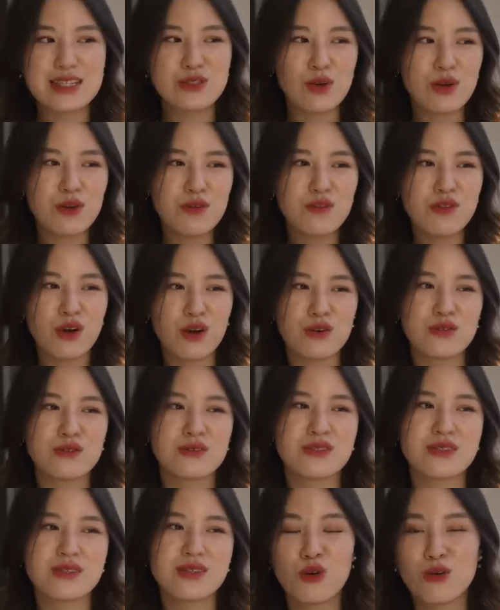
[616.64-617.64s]
It's one of
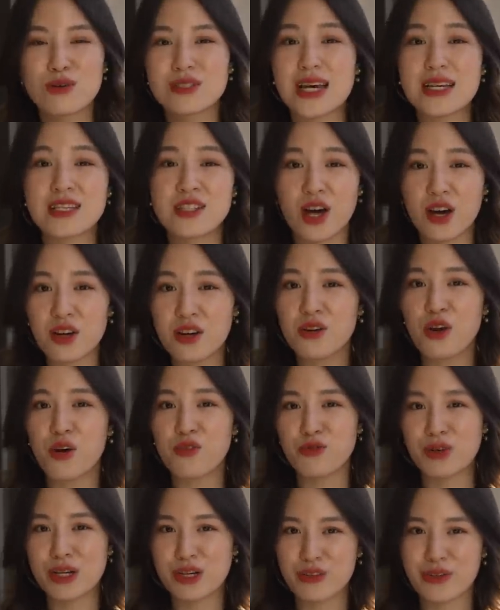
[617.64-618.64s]
those looks I started
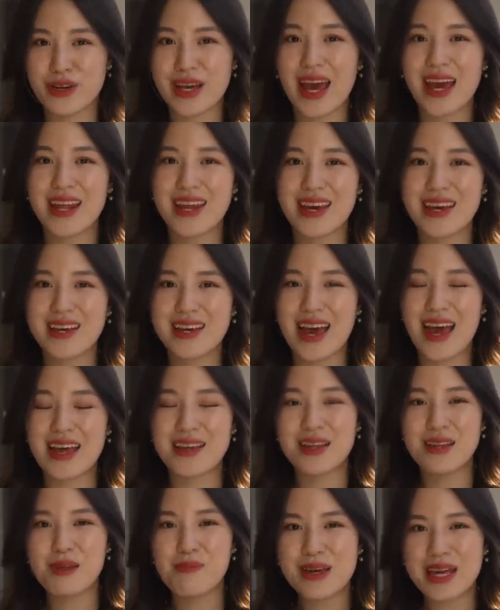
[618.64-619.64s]
off recreating,
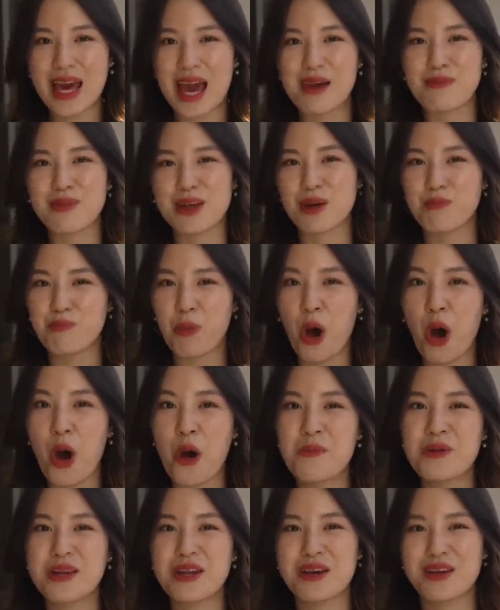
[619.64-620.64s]
and then it became like a
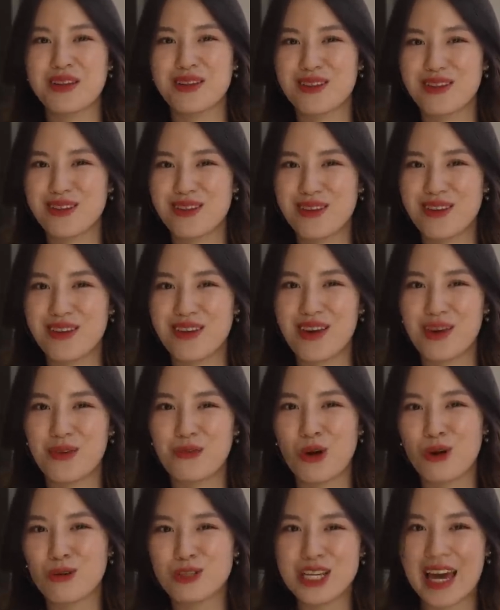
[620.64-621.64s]
permanent
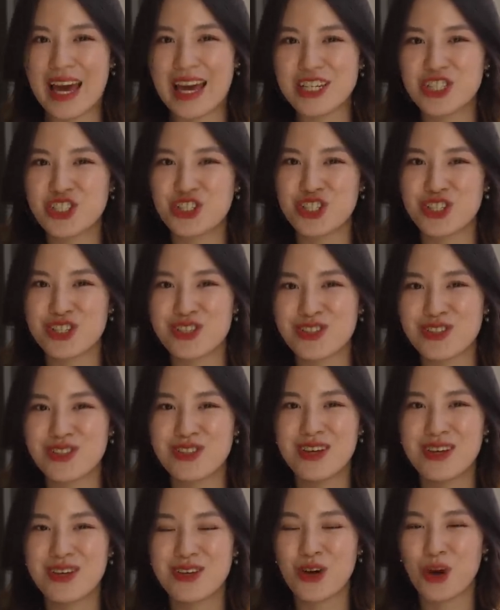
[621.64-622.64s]
rotation
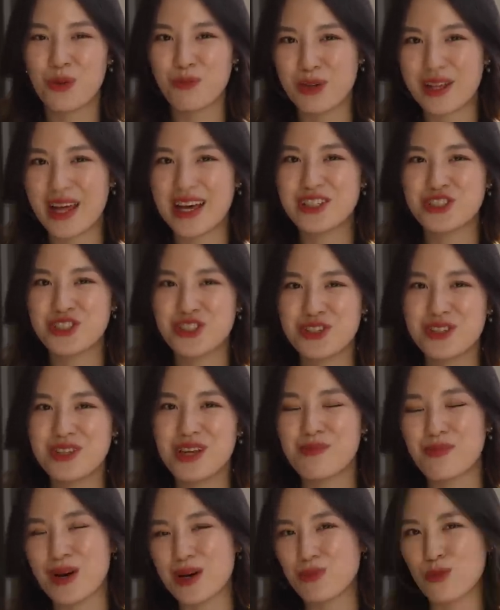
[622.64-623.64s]
combination
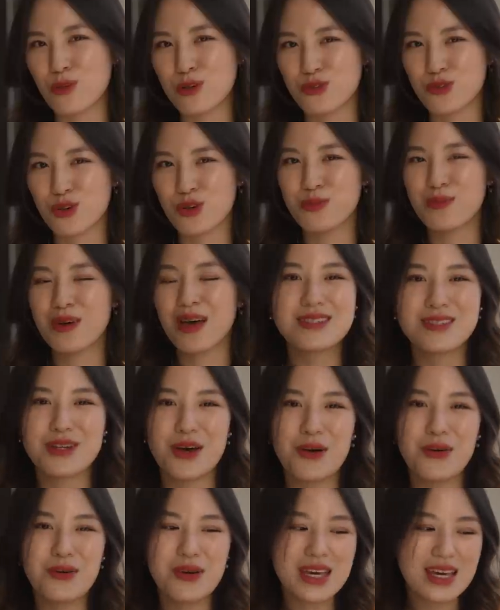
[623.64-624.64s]
in my wardrobe.
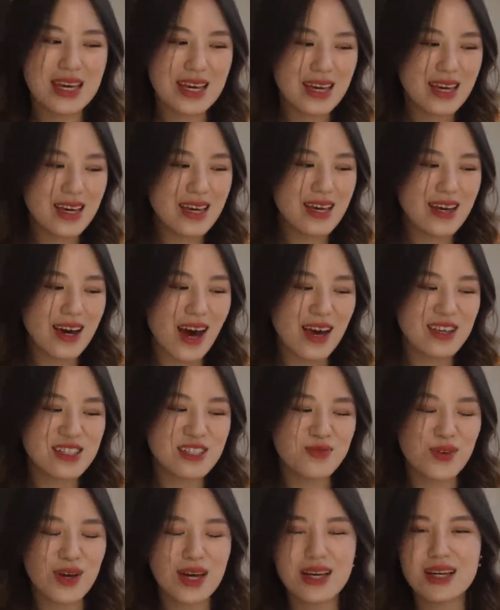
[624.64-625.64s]
So here, I
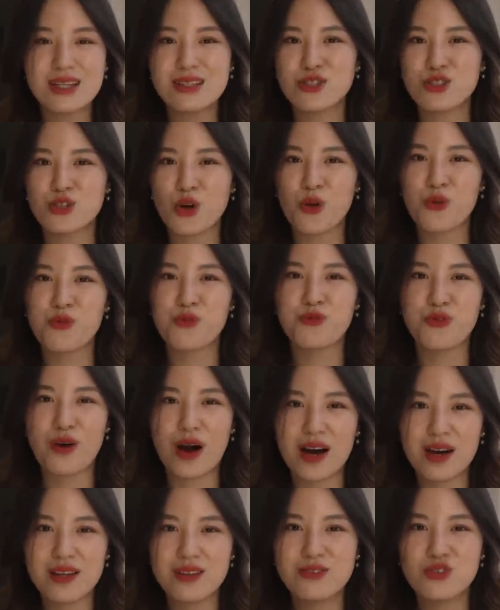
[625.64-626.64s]
just feel like it's so
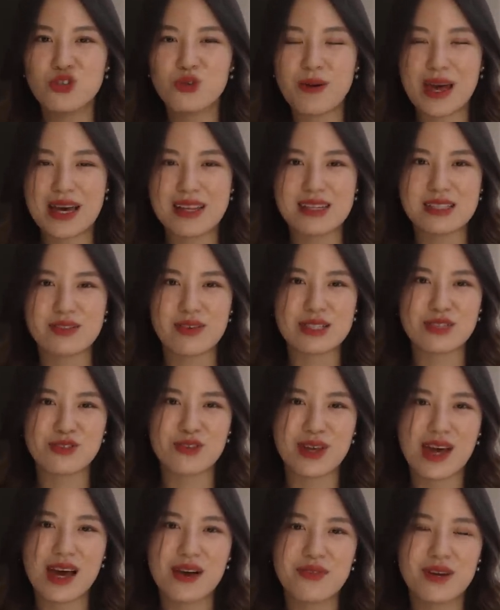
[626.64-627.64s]
fun to pair these things
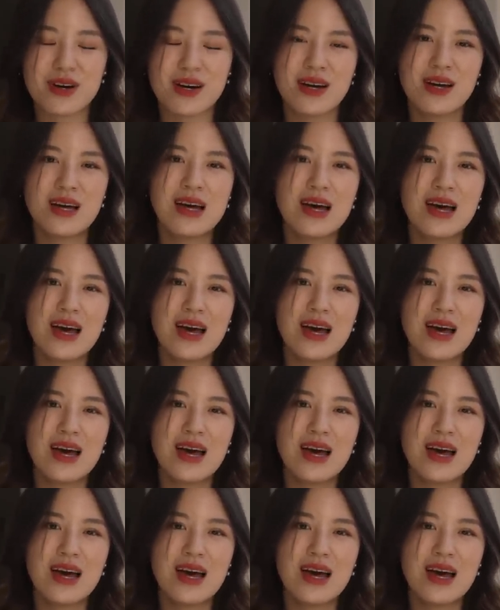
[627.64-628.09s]
together.